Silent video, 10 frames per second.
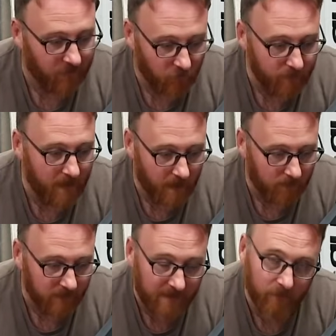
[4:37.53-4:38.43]
you better
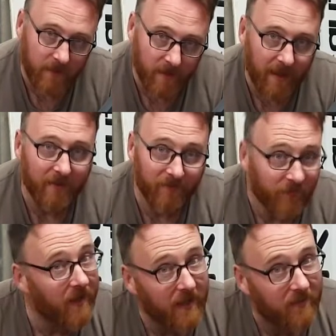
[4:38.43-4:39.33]
believe we are getting
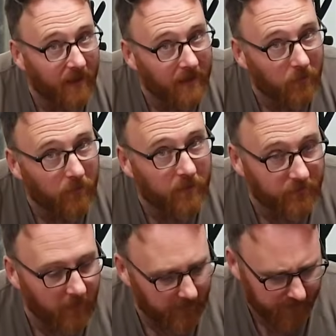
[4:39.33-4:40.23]
very technical this
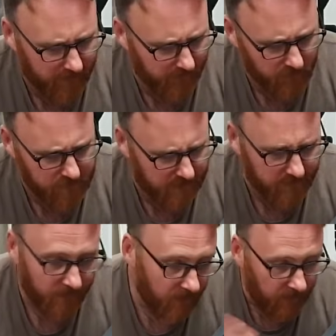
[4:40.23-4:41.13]
far into the
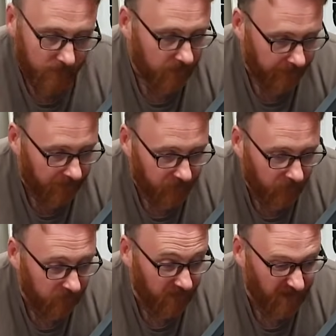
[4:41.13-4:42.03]
project. That's all
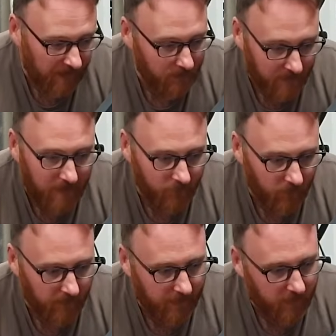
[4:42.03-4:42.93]
it's going to need to be,
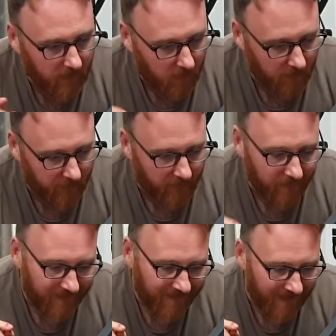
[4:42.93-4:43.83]
really. However,
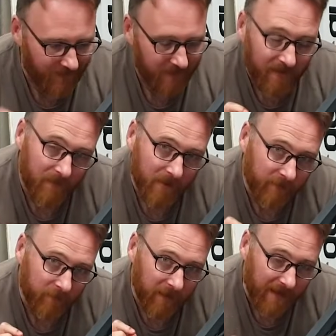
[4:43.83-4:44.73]
I have a number
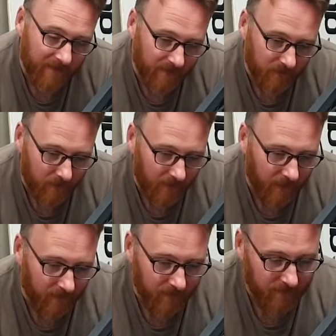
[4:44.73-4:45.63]
of places
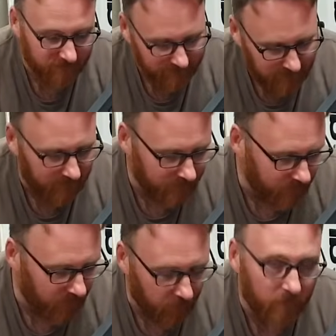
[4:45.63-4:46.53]
where,
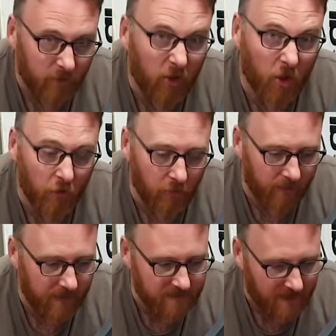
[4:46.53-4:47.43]
you know, you could
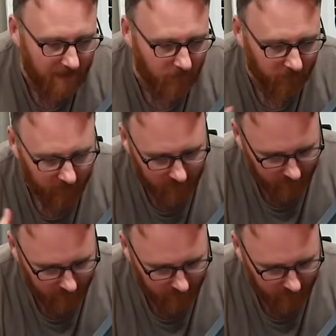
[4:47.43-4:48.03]
run these cables.